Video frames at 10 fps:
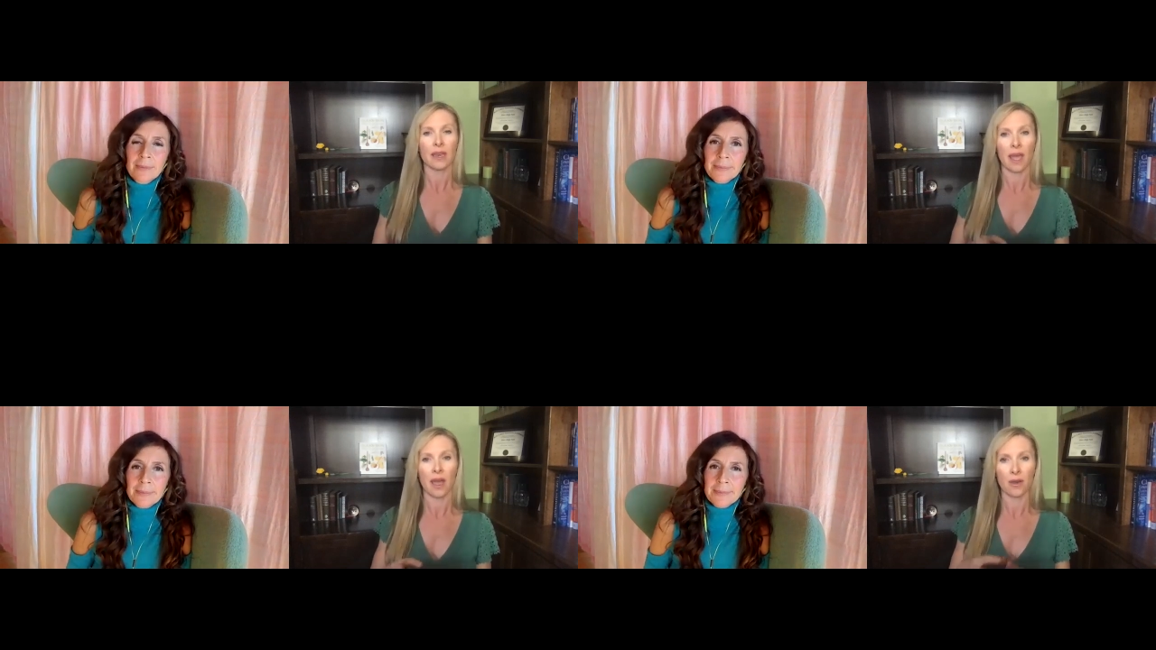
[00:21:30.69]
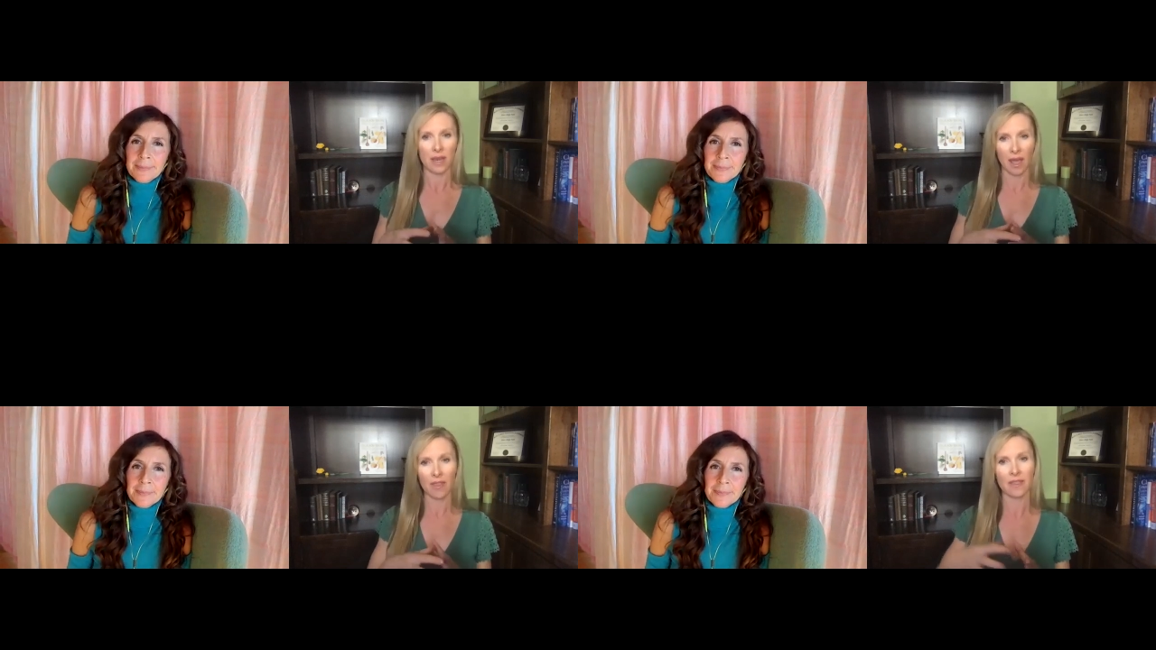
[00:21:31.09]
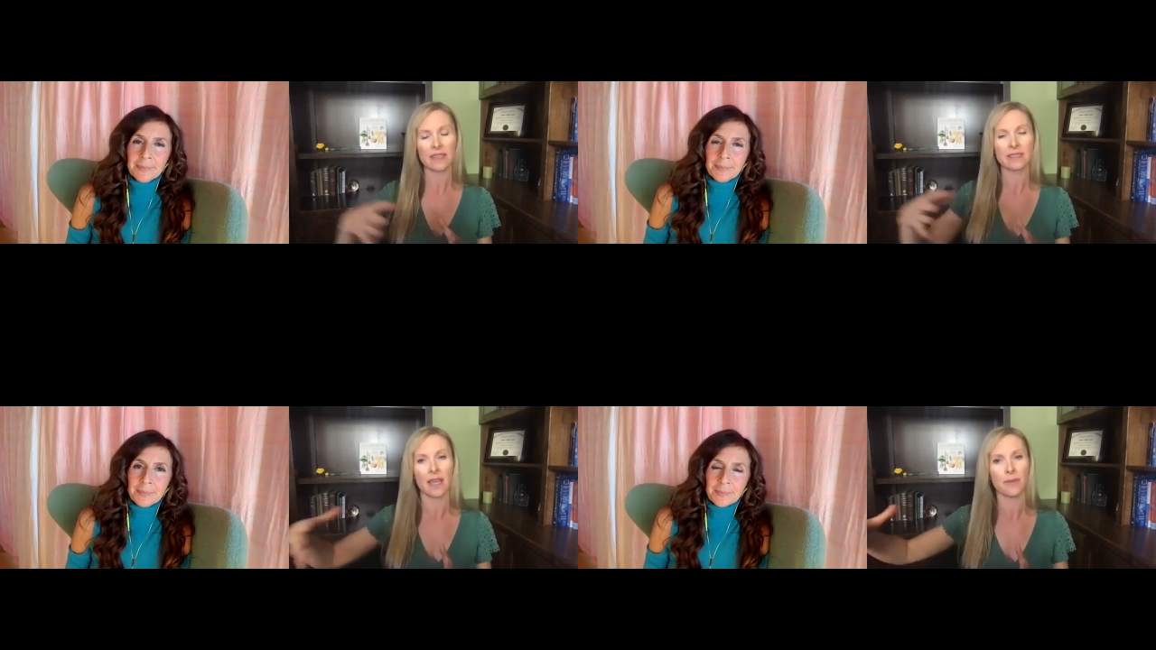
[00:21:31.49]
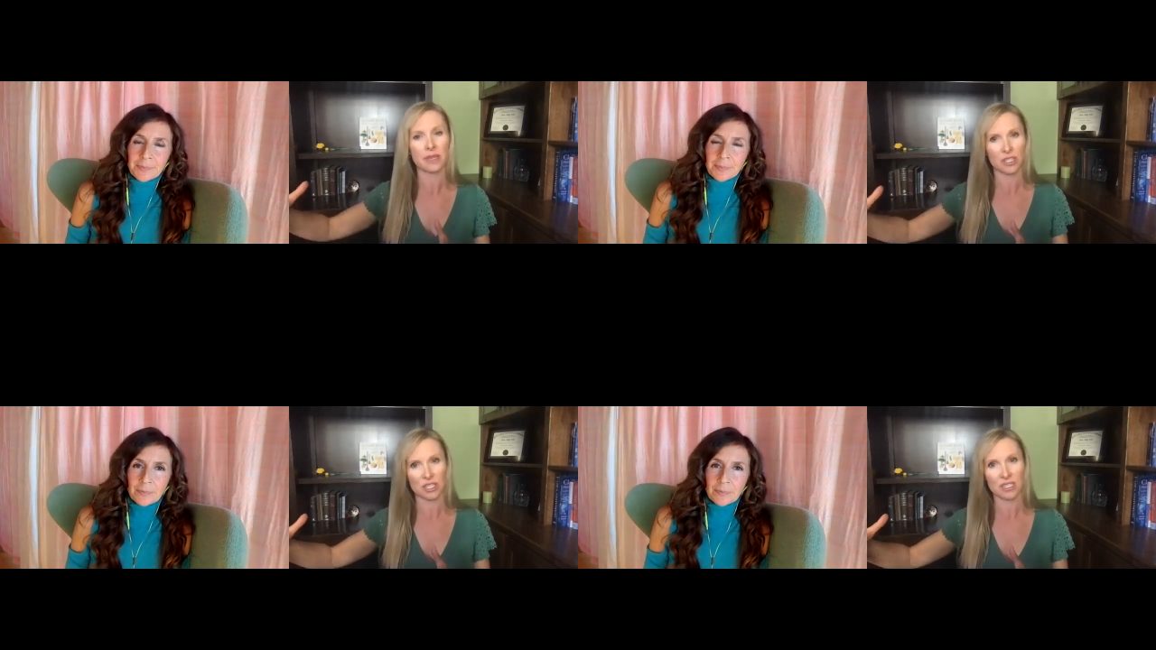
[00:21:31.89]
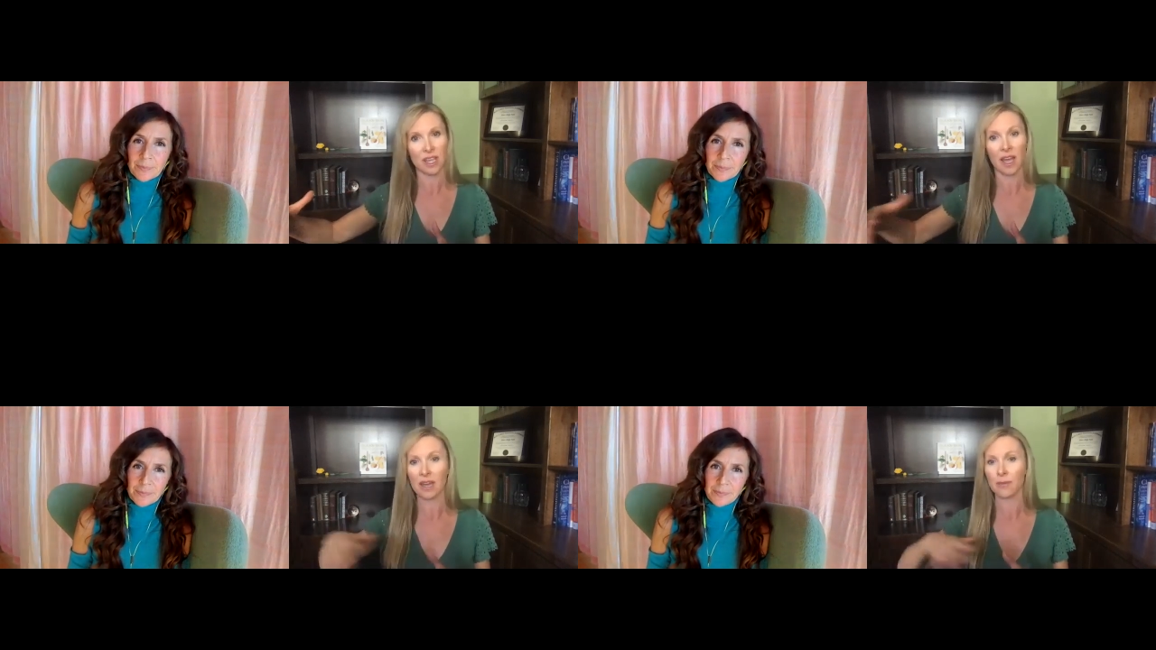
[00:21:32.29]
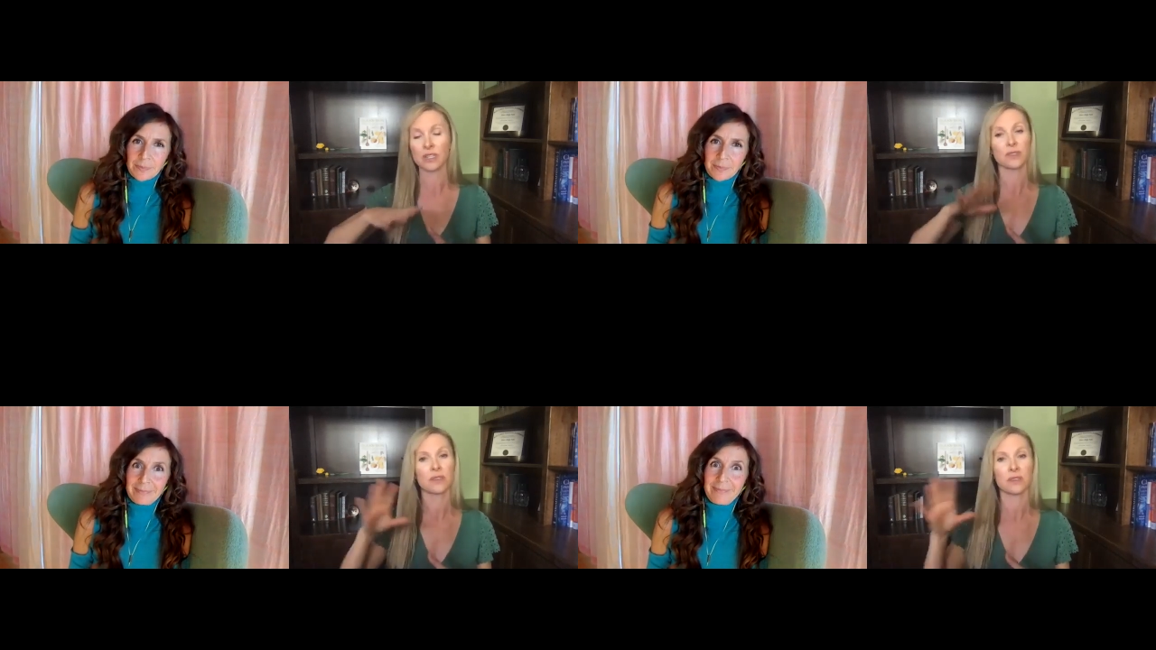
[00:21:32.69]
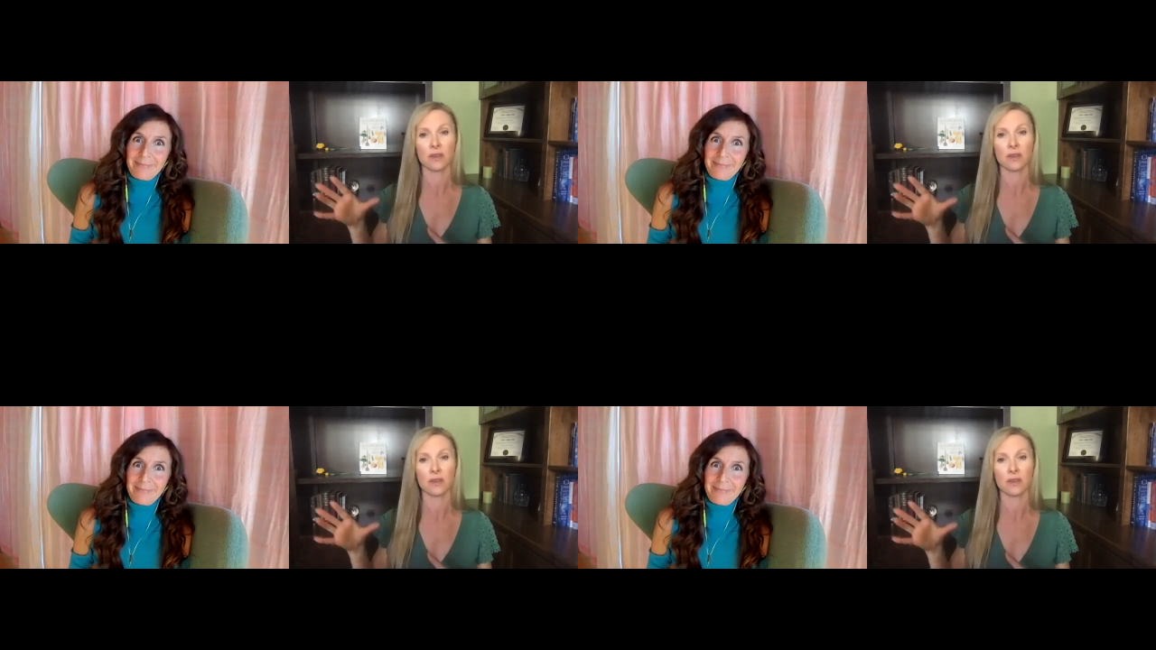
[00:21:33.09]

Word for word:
Speaker 1: now now that the damage is done, which